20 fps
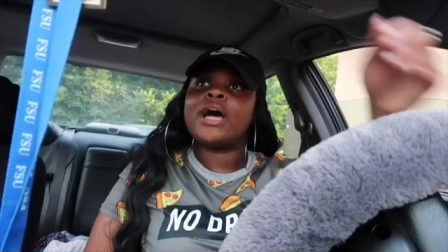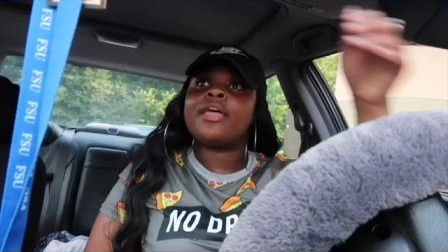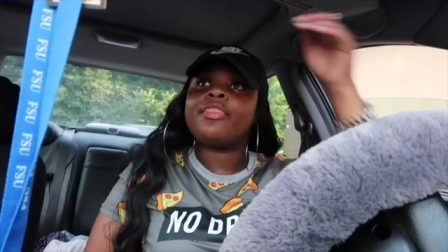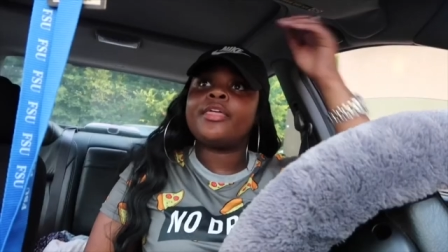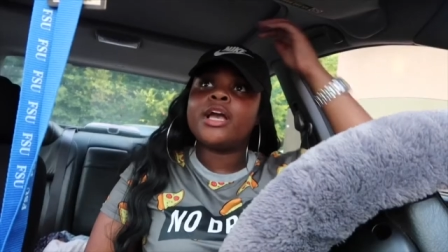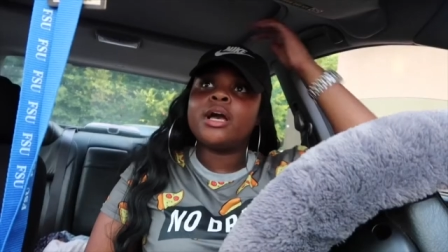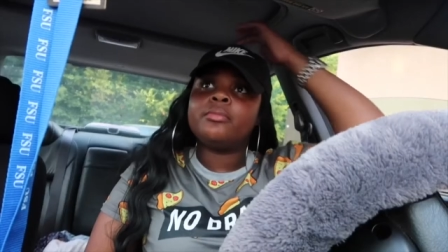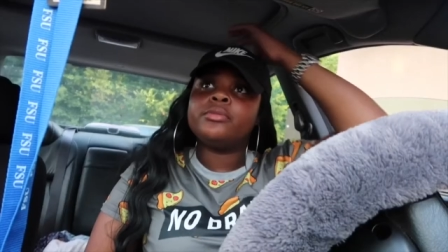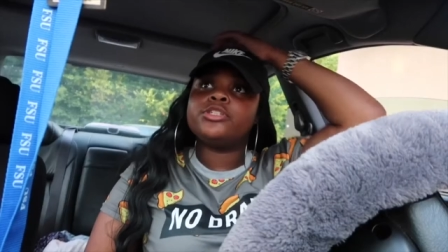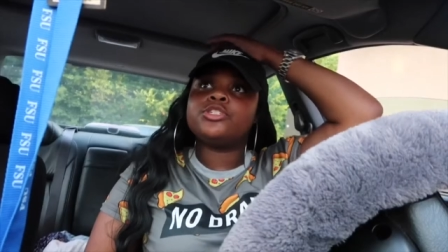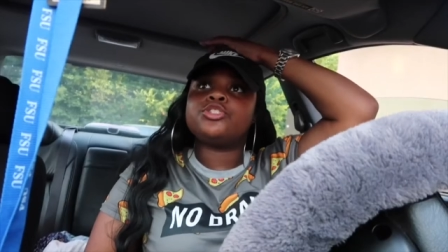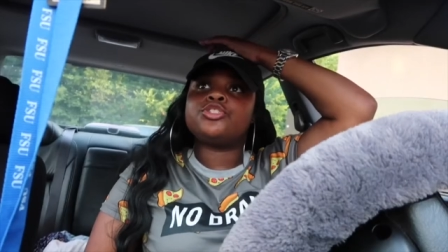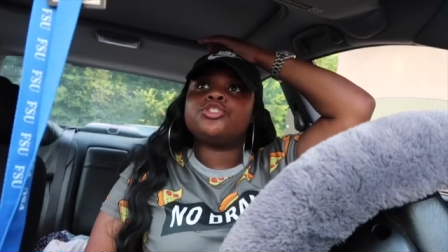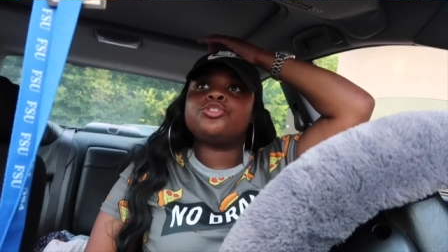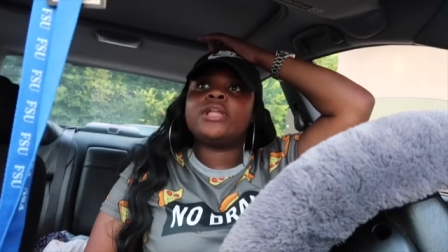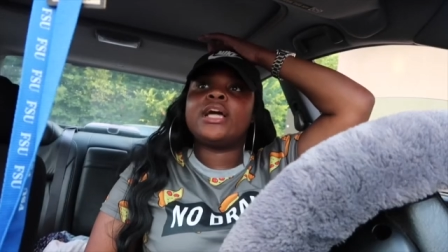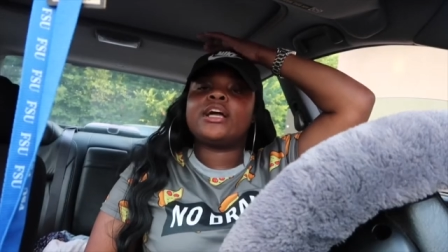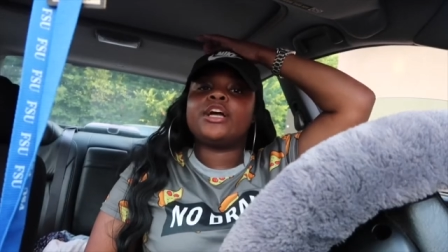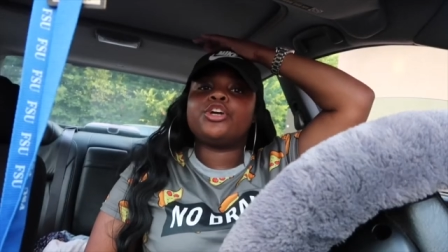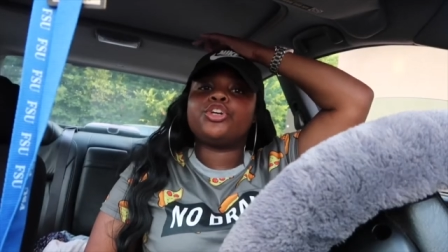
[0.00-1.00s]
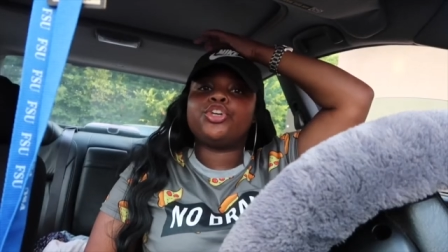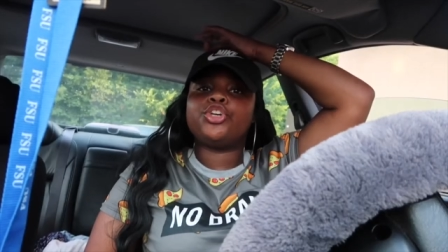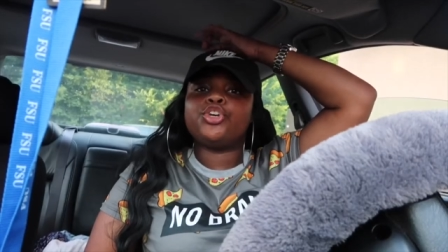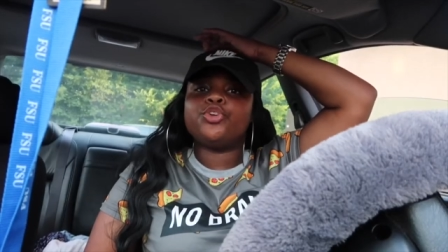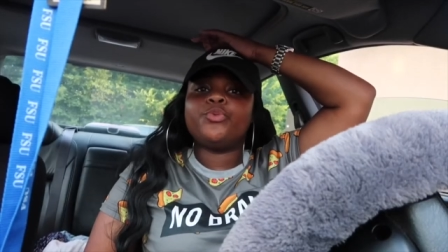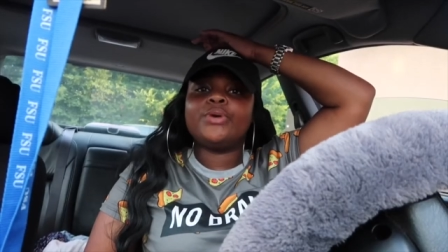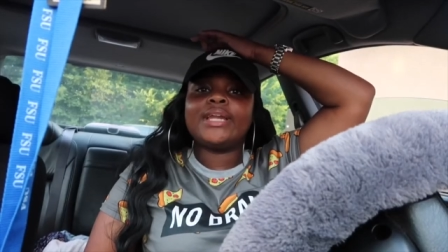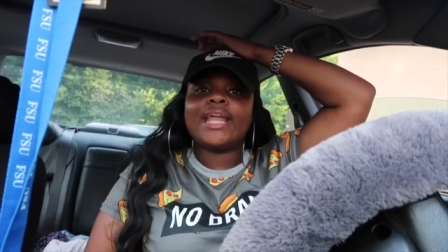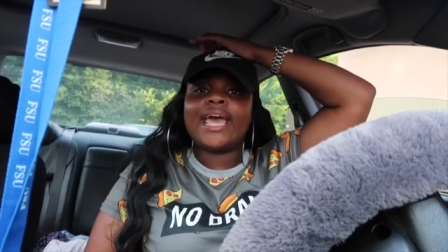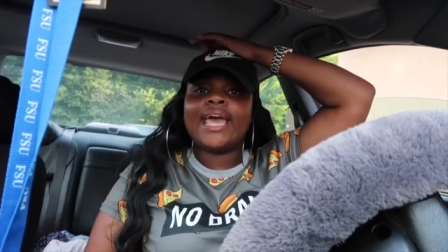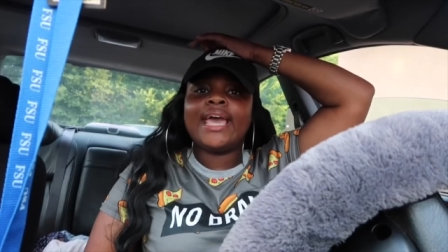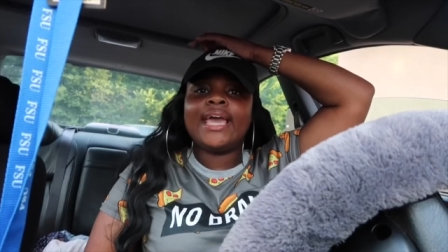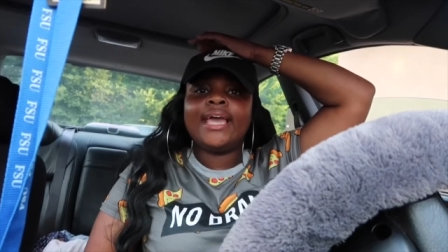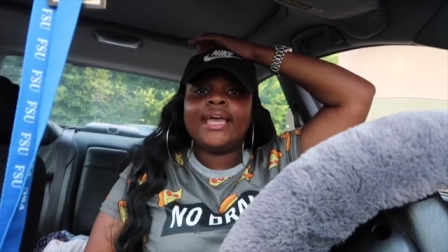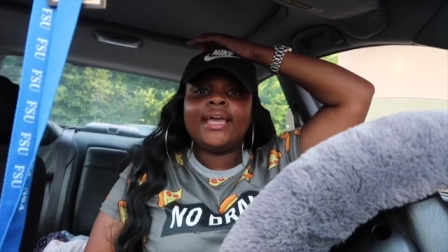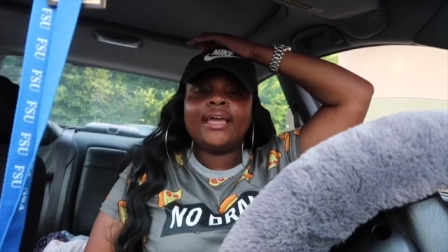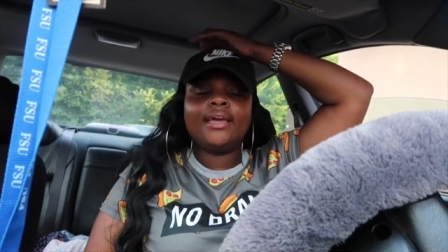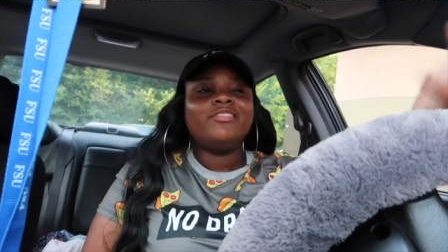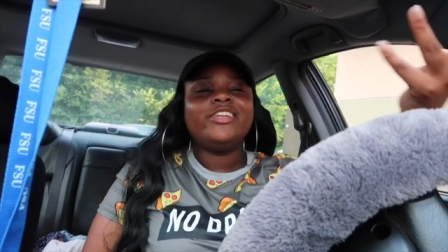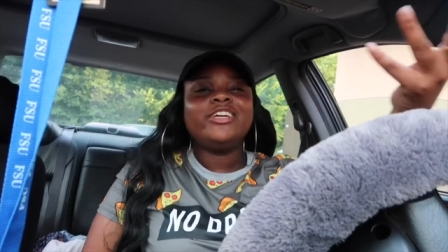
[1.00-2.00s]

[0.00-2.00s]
I think I'm gonna just do like a Q&A.